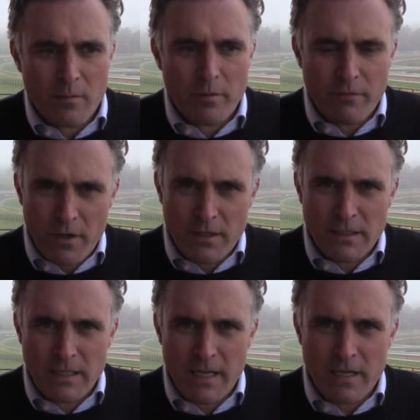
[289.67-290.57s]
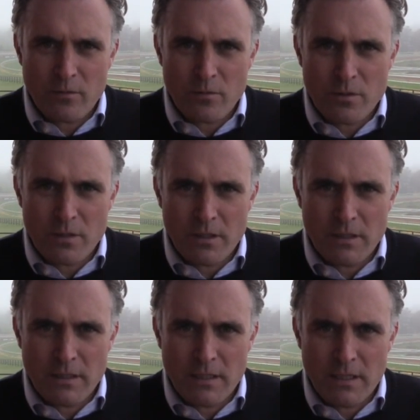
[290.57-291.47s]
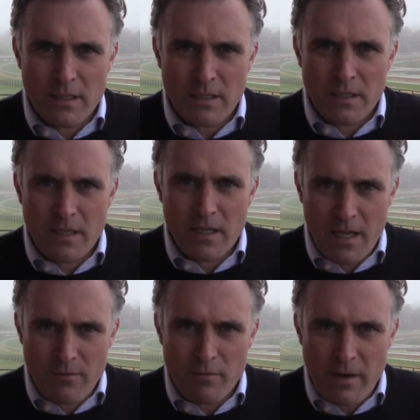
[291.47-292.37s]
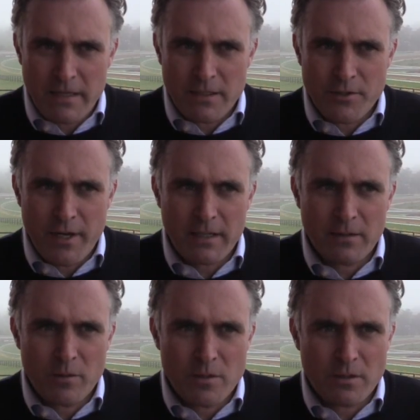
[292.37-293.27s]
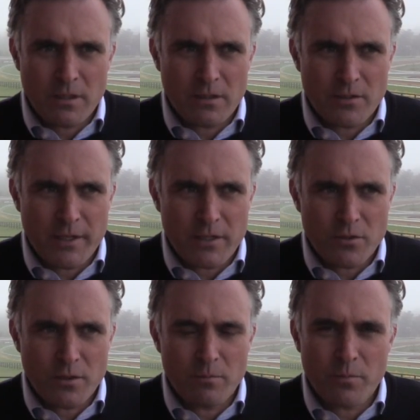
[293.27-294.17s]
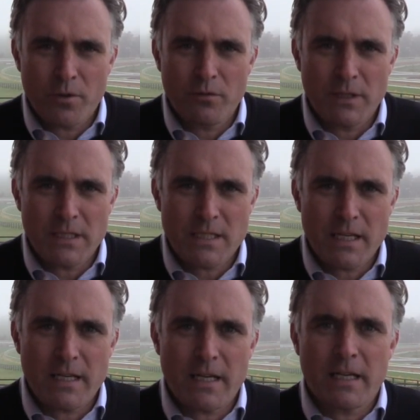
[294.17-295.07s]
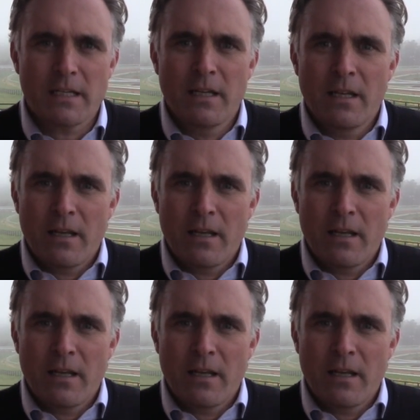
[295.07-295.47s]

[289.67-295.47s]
Provided he handles the heavy rated track, which I think the track should improve into Saturday.